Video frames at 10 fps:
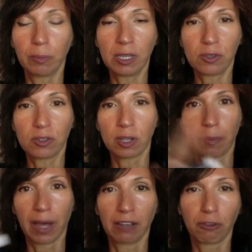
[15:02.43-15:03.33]
the pieces of
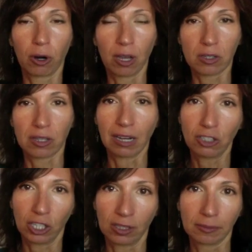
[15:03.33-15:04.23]
the pie for
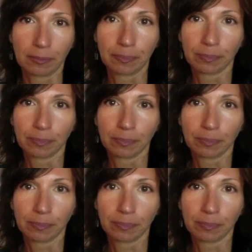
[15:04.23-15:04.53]
ascension.